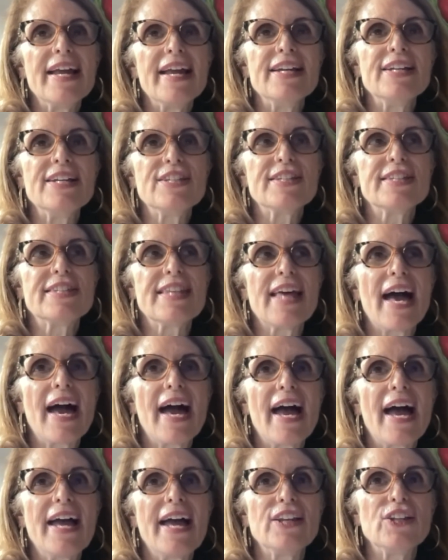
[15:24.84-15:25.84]
is
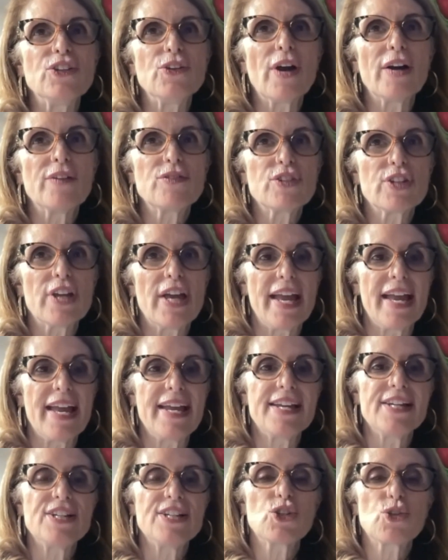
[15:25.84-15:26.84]
that you have
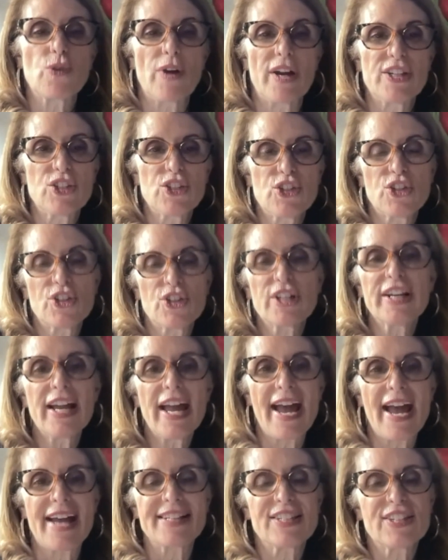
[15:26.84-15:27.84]
to trust your
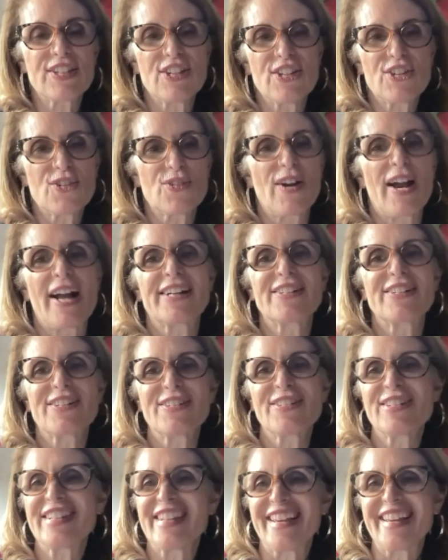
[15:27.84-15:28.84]
casting
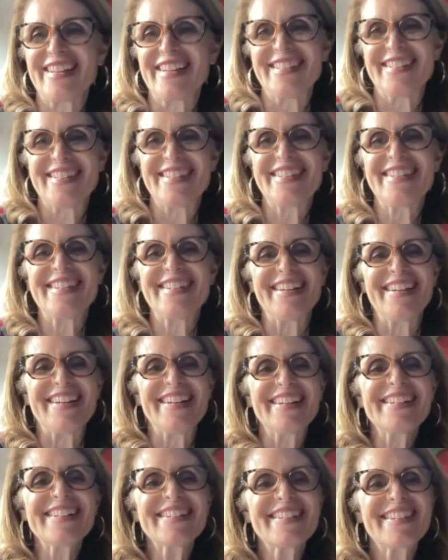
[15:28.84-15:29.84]
director's
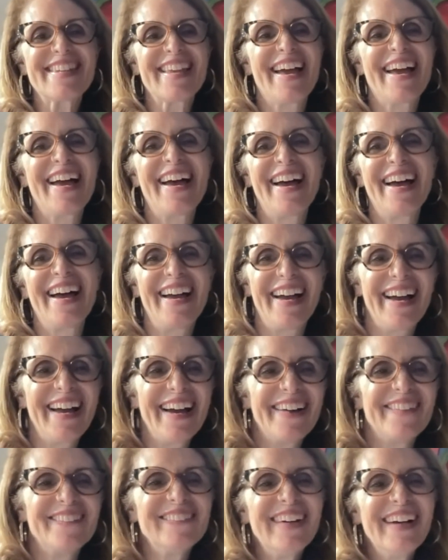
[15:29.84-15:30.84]
instincts.
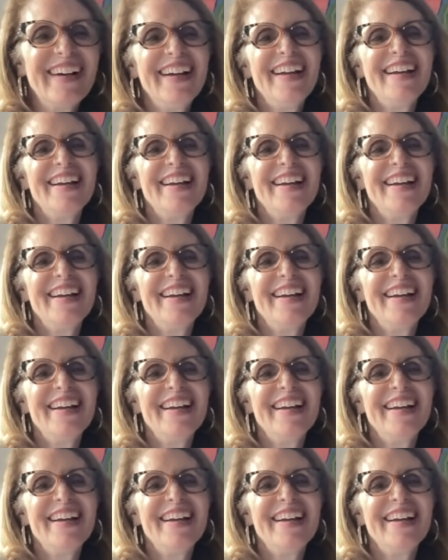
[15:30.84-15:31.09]
Part